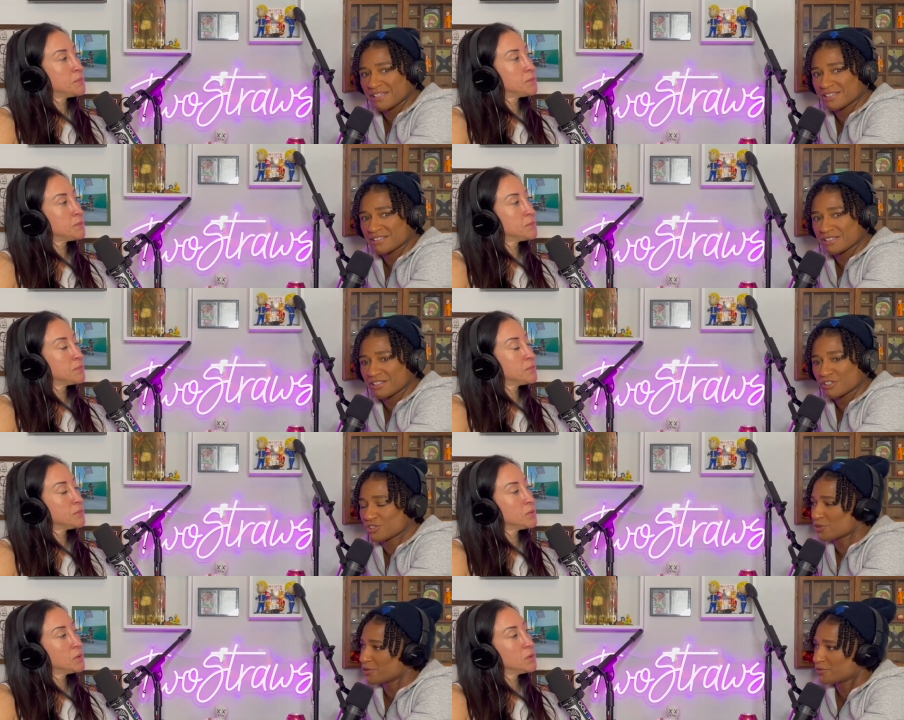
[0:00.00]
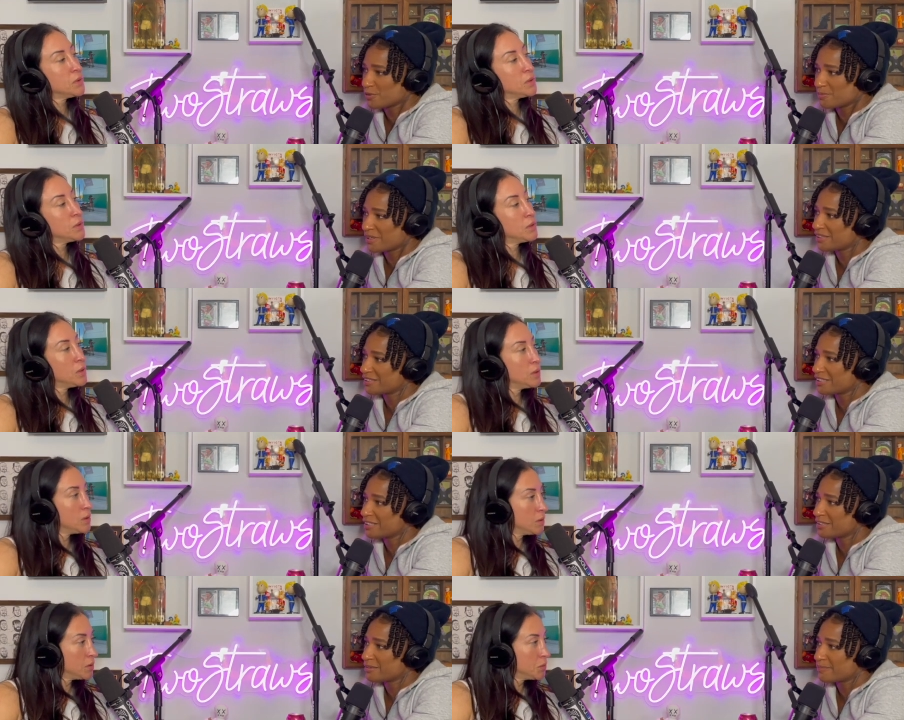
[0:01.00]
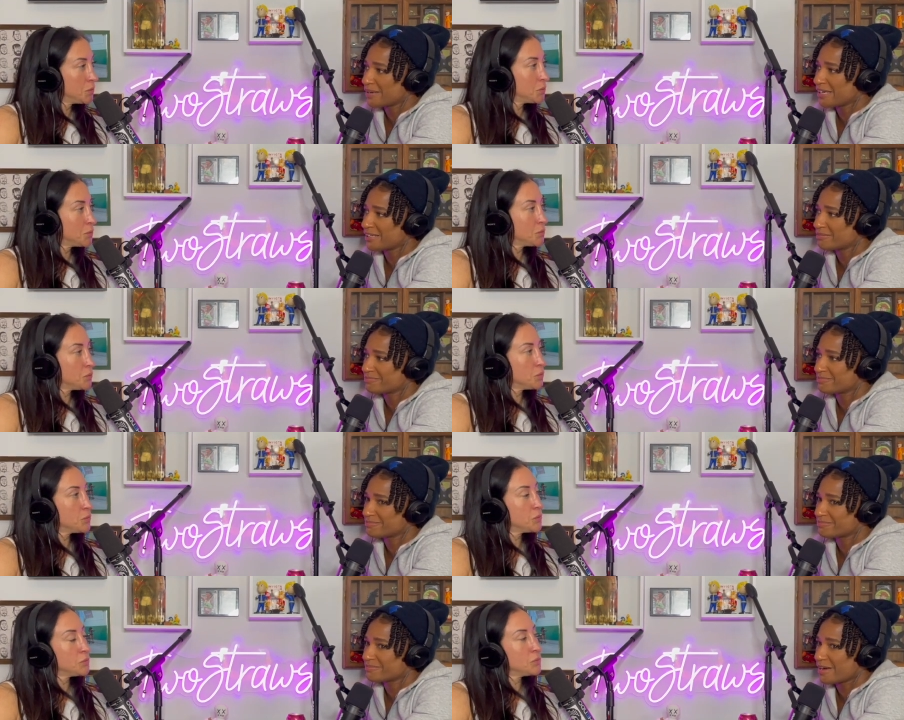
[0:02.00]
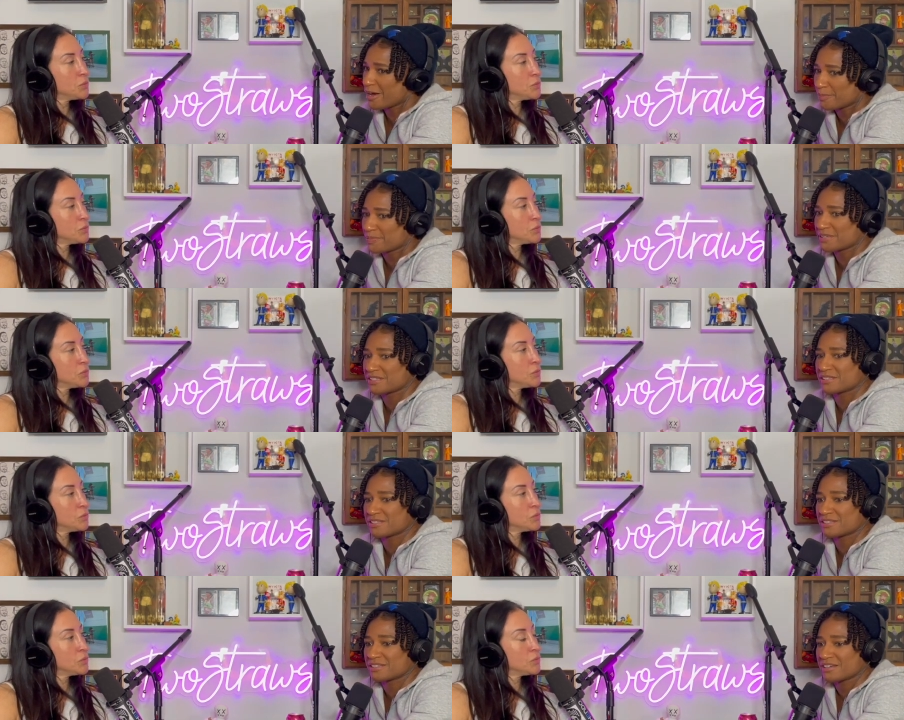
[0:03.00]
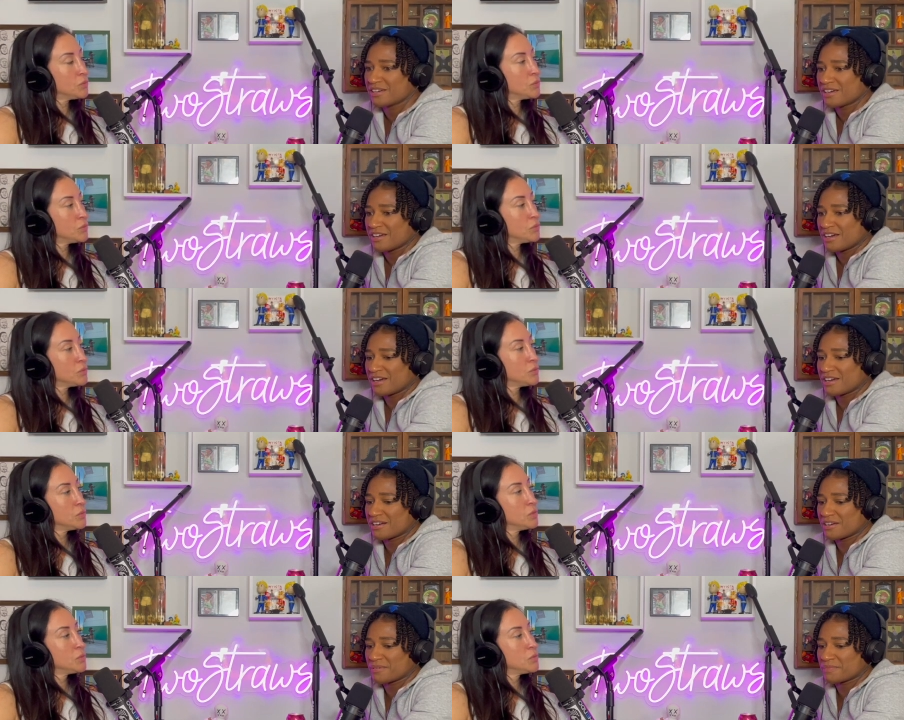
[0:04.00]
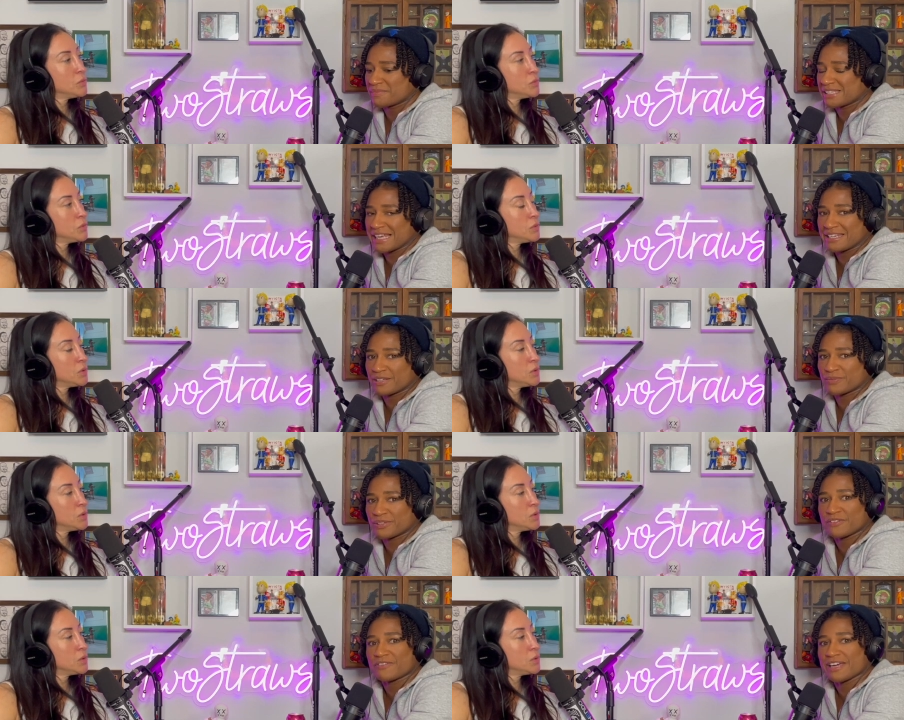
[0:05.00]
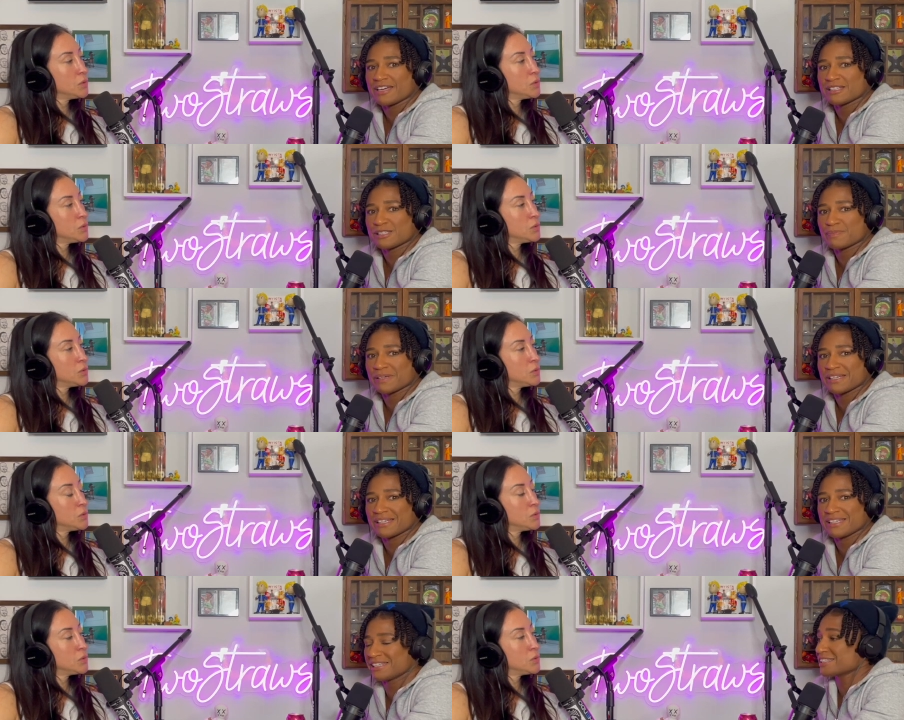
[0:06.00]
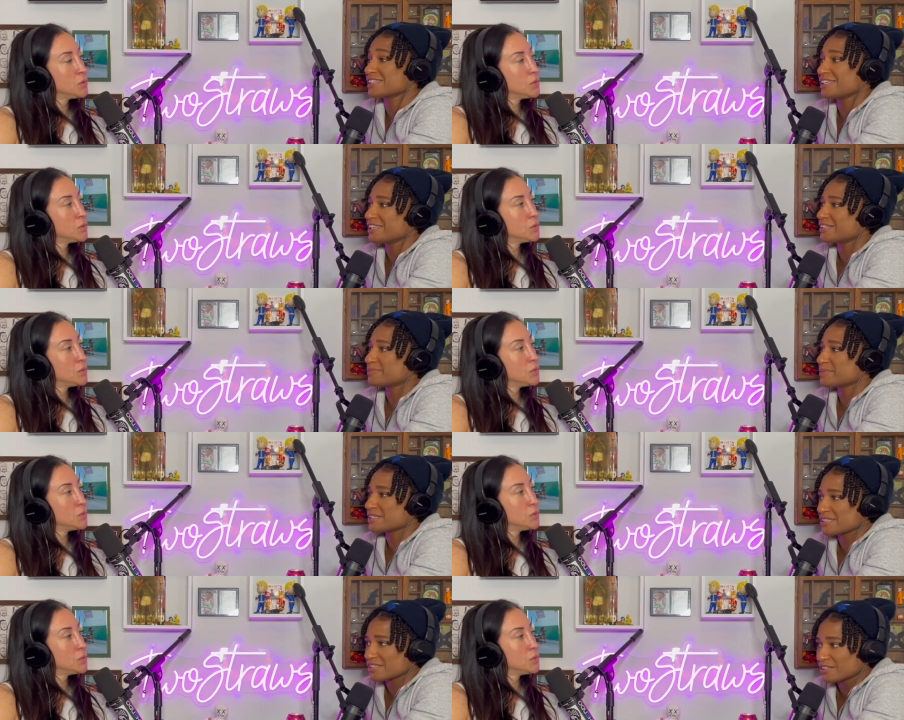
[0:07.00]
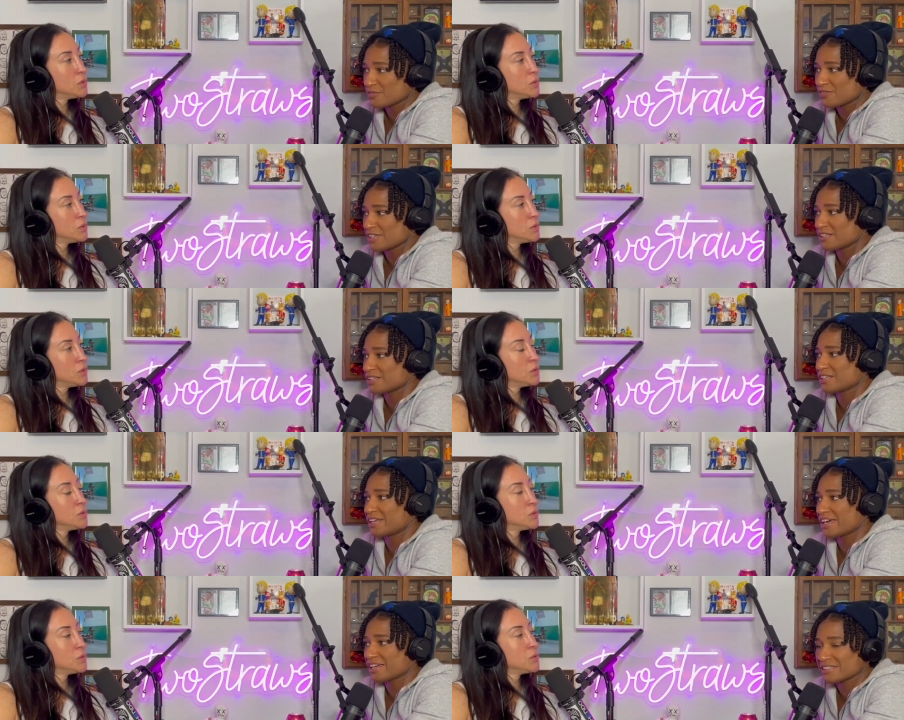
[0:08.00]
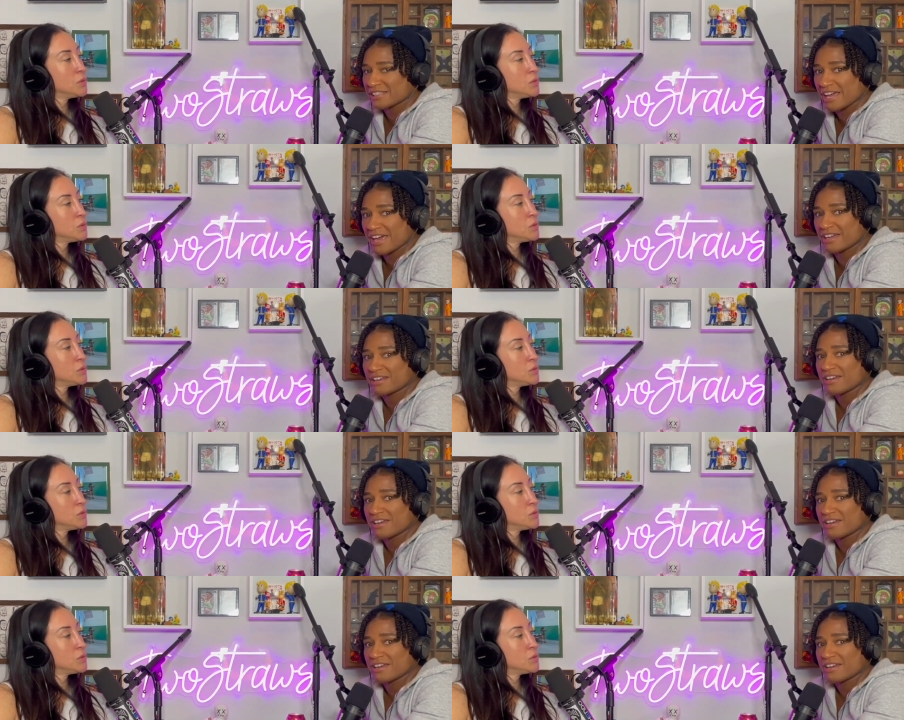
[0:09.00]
Speaker 1: and a show of humility might up his um, standing with the fans, but he doesn't need it because he's undefeated. He has that